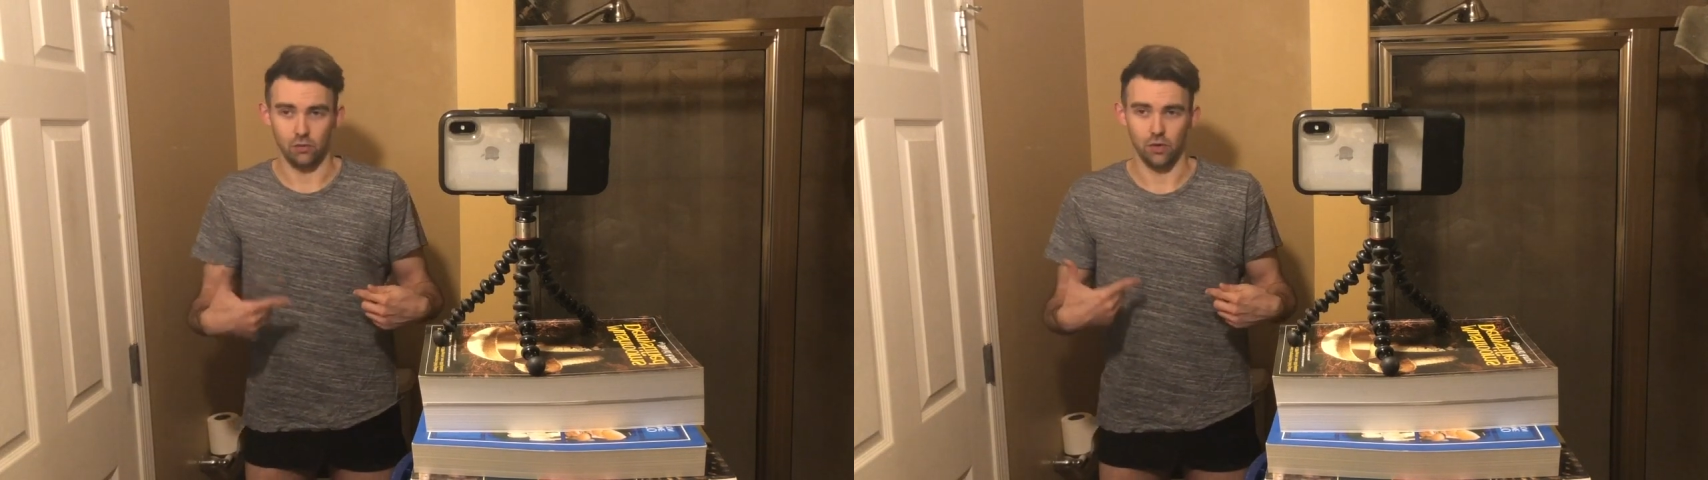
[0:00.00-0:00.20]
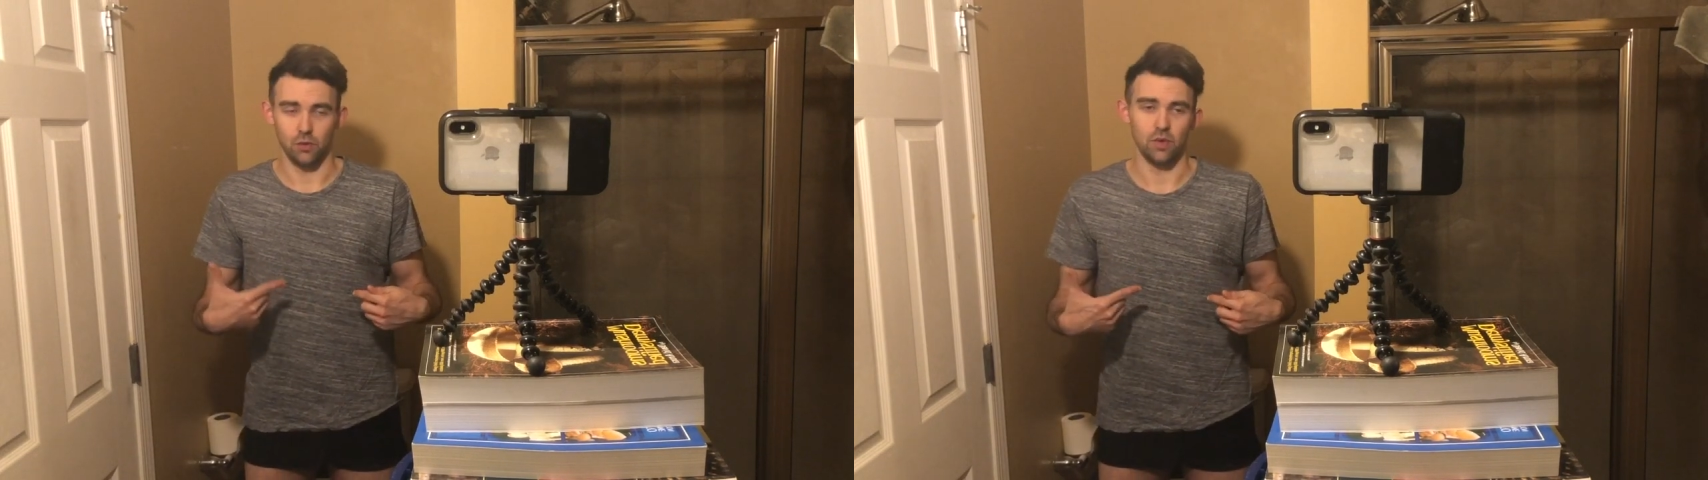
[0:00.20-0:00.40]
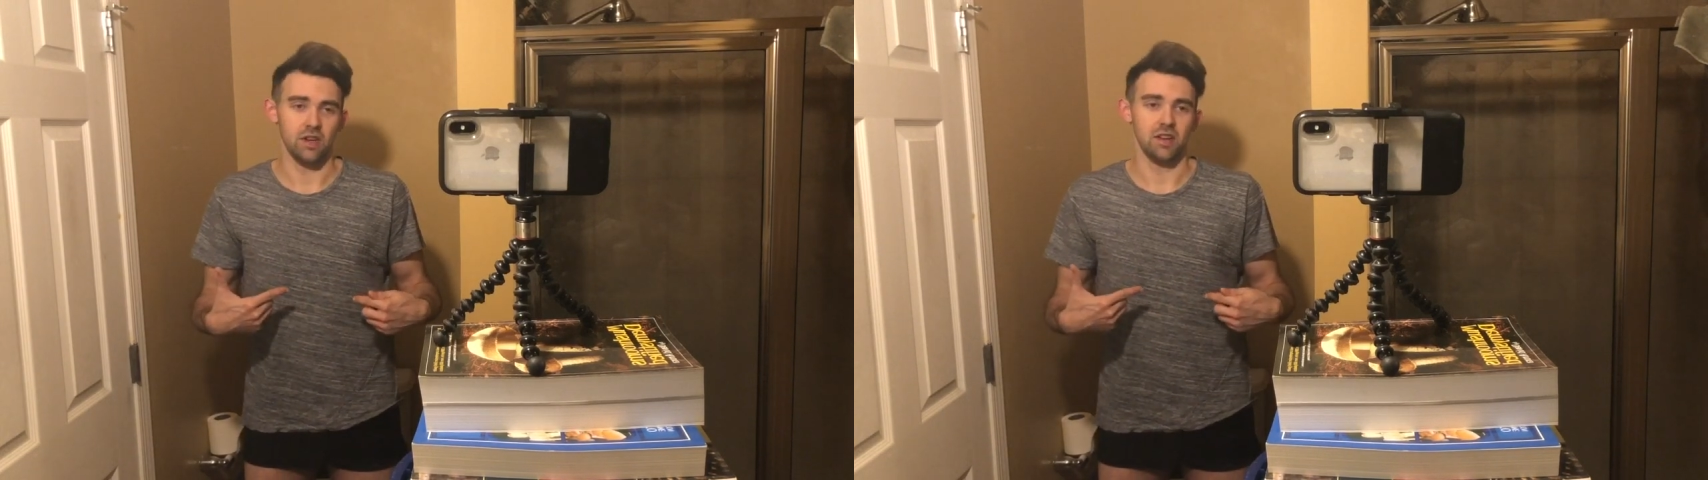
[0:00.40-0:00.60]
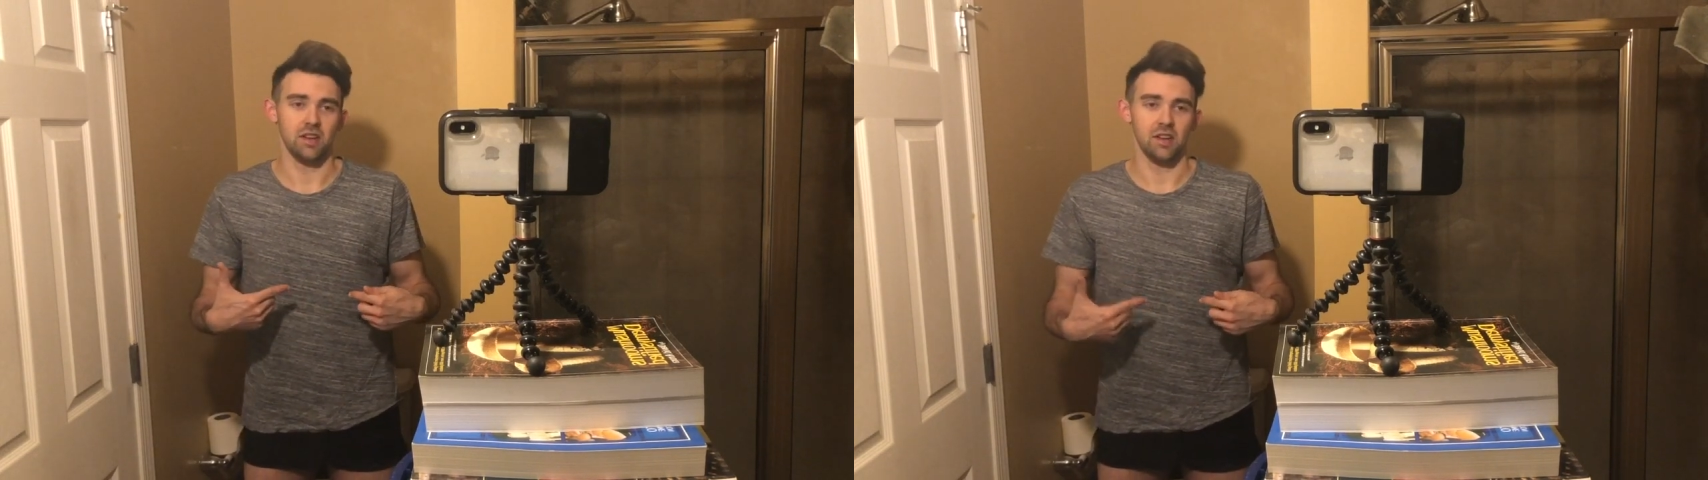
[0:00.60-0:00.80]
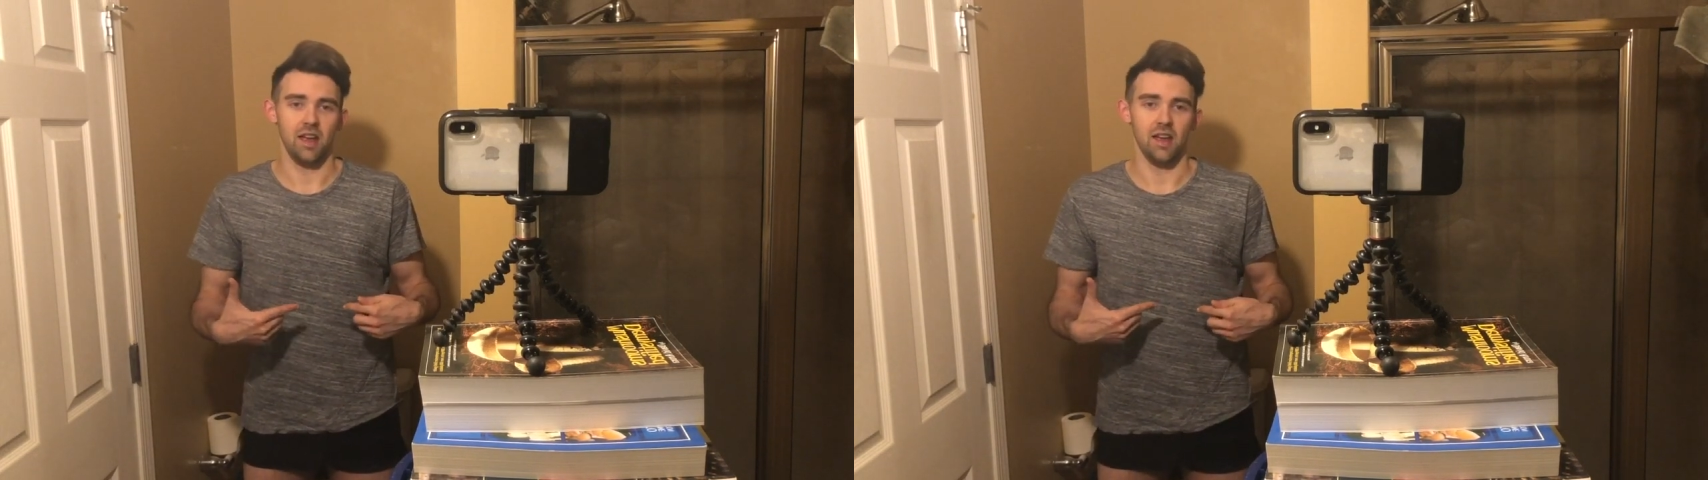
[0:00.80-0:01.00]
1 week
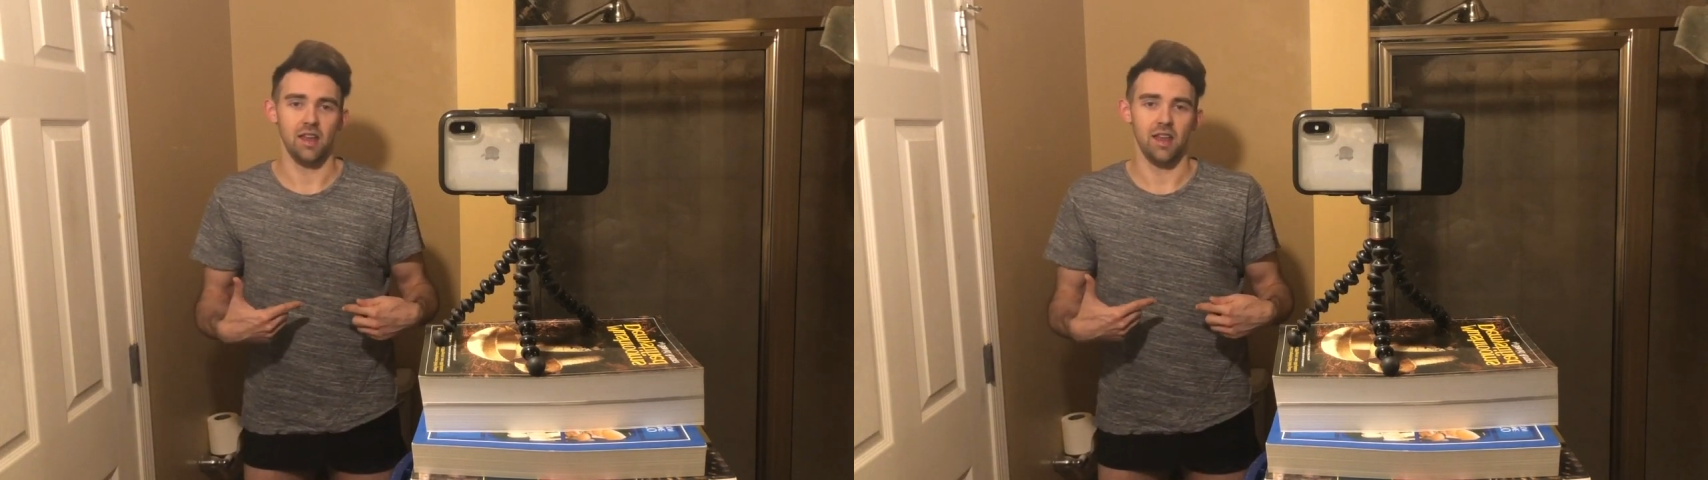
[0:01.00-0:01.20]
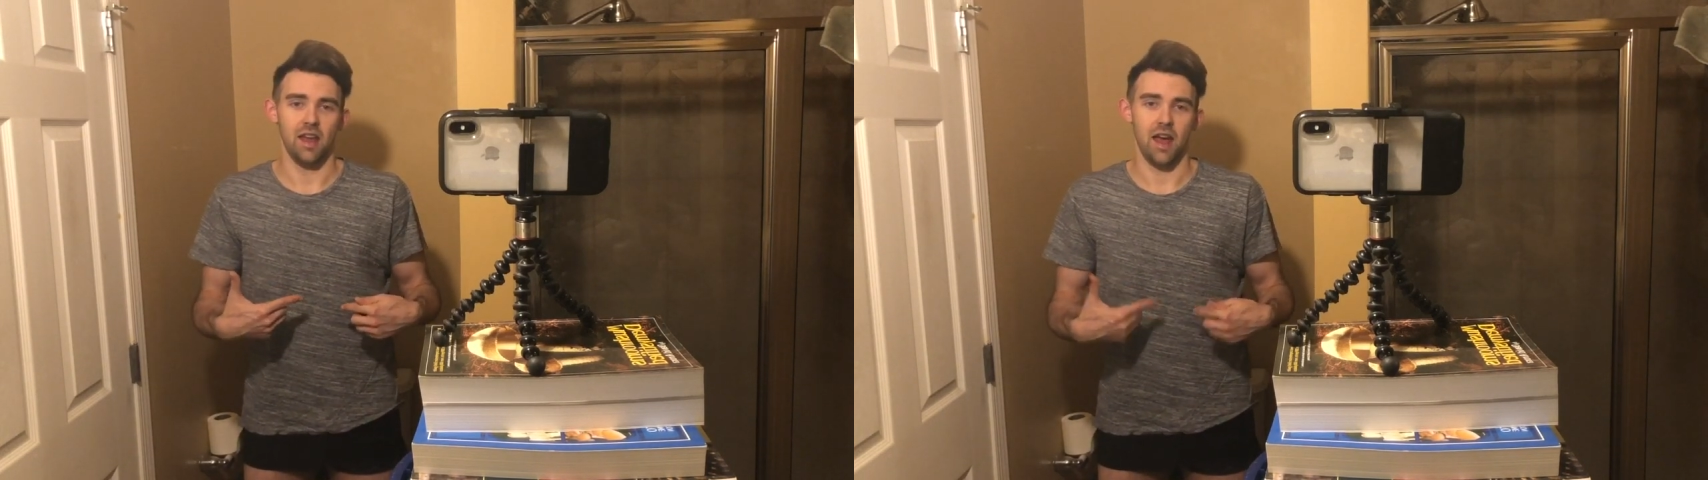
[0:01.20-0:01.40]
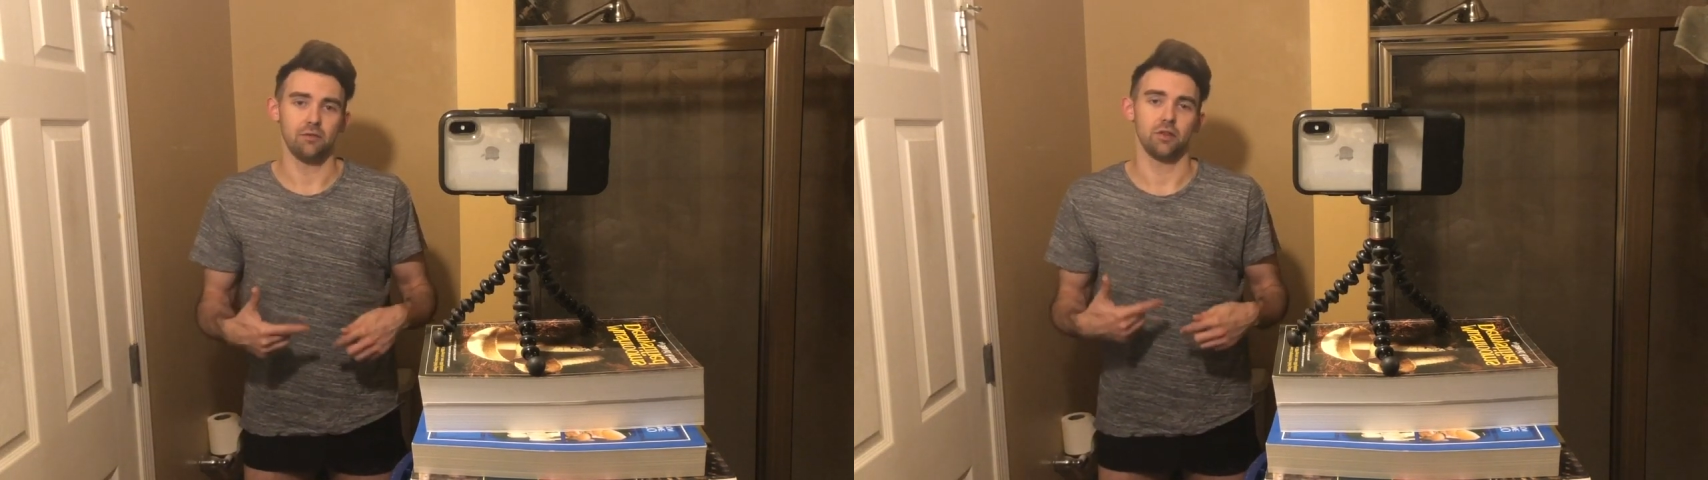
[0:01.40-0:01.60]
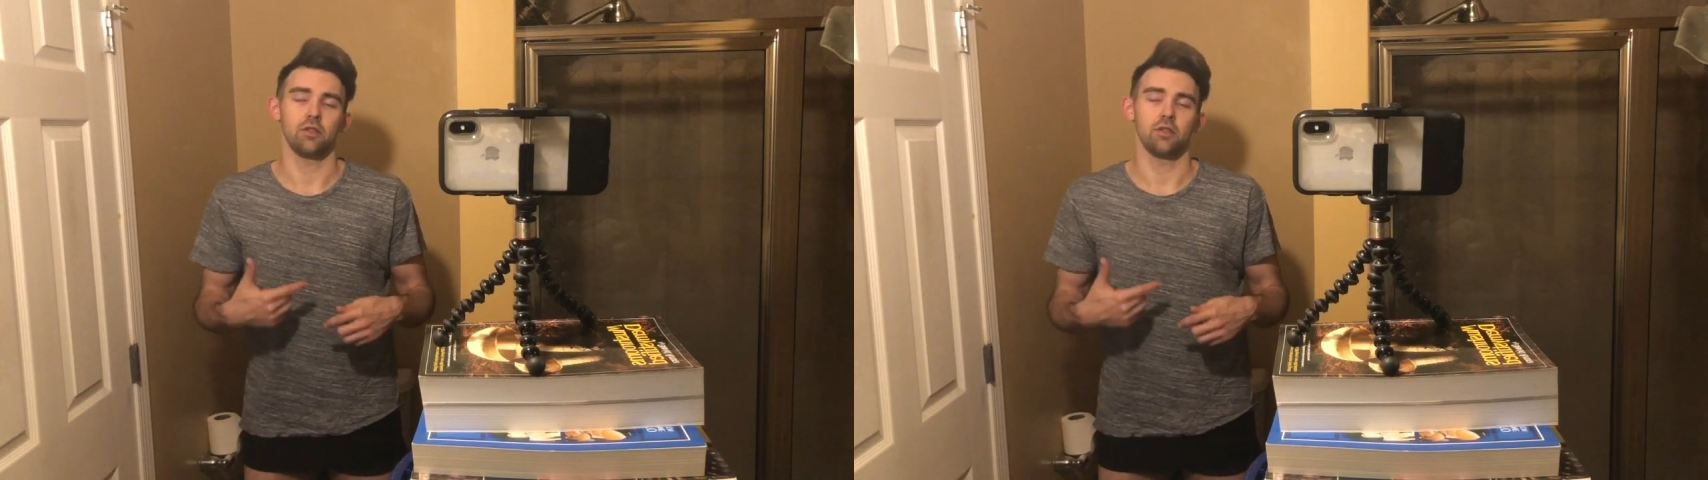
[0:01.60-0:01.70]
after.